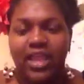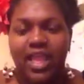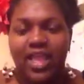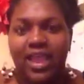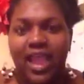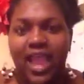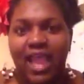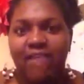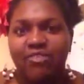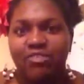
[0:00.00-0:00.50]
and
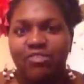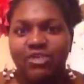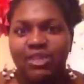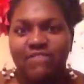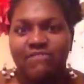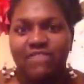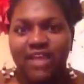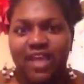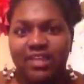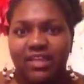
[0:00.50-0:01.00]
I haven't really
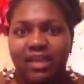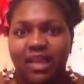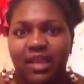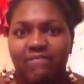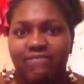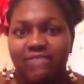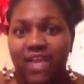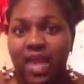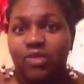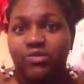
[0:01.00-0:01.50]

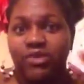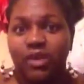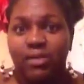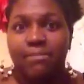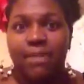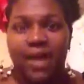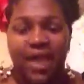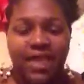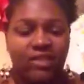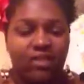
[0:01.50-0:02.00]
found a
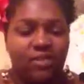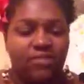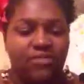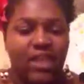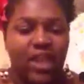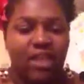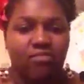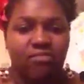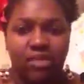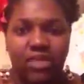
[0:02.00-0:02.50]
bind off
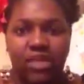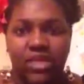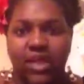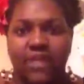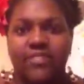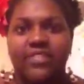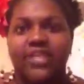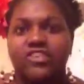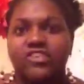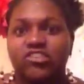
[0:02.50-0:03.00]
that I really
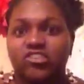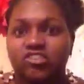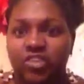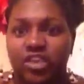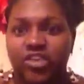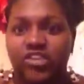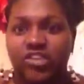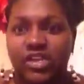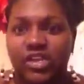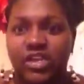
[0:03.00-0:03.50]
like that's
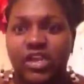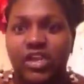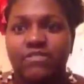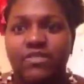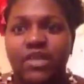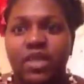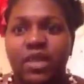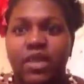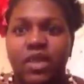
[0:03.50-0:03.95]
stretchy enough